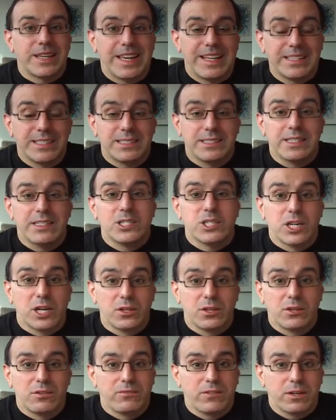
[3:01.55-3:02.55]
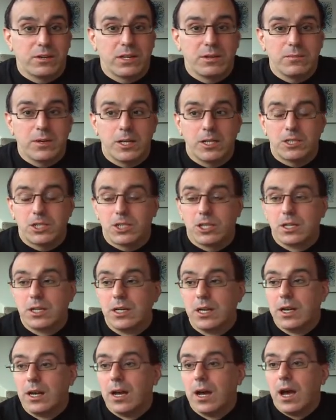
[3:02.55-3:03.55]
against each other very much.
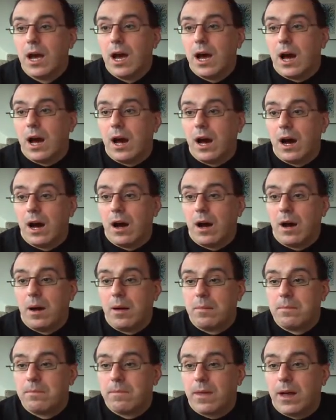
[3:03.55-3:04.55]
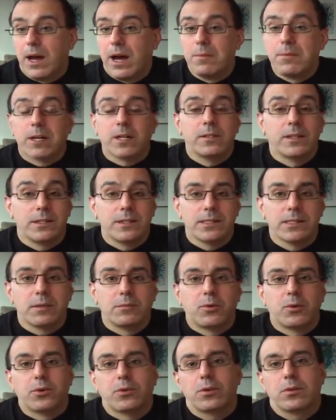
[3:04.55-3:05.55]
Uh, I'm a Clinton
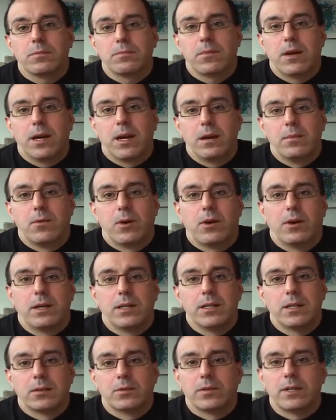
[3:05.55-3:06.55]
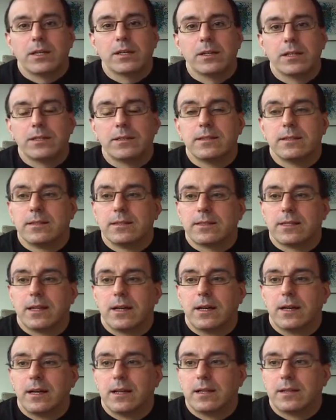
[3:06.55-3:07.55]
supporter. I'm on Hillary Clinton's
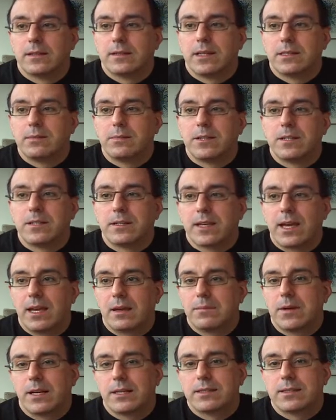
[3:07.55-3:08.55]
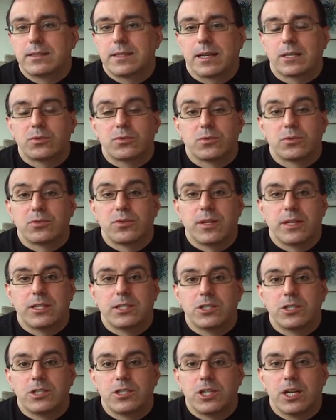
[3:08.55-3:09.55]
uh, lesbian, gay, bisexual,
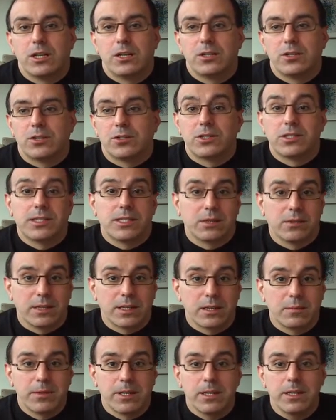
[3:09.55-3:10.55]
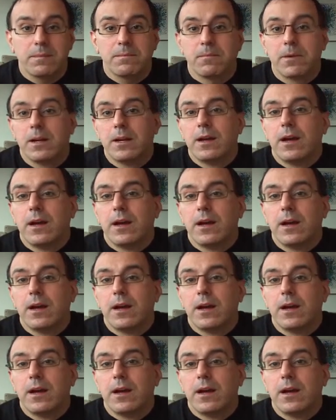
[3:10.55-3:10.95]
transgender steering committee.